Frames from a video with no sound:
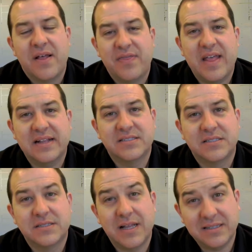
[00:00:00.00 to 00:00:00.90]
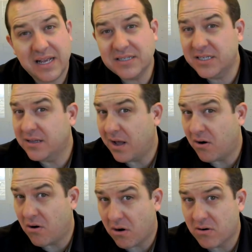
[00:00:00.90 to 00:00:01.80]
that's actually a lot
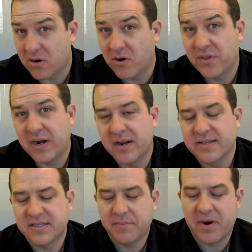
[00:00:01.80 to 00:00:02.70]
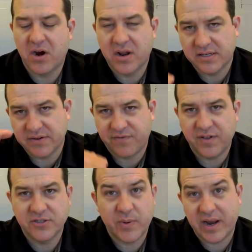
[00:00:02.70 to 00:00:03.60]
harder than it is in America to fluctuate.